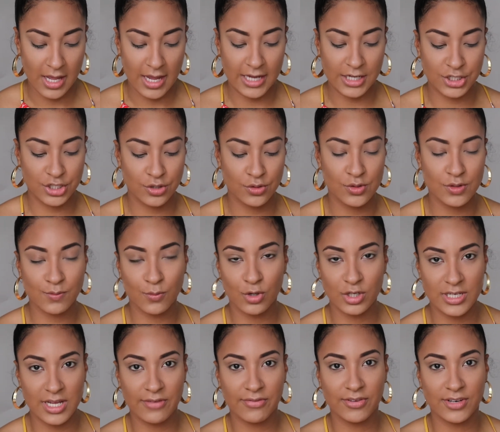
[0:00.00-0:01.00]
and shows more
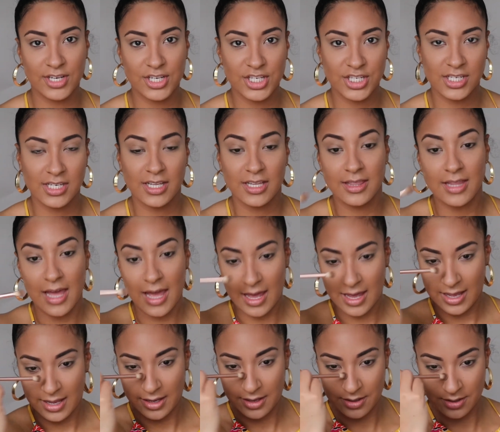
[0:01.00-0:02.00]
definition in the
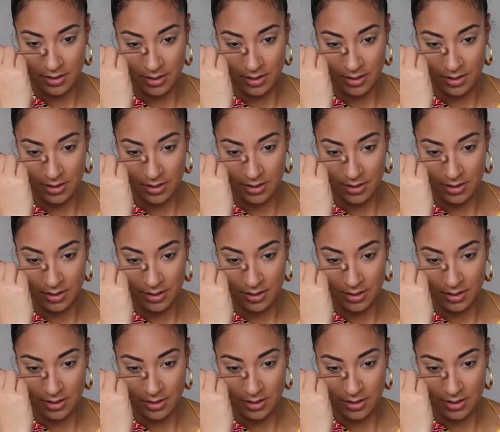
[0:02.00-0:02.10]
eye.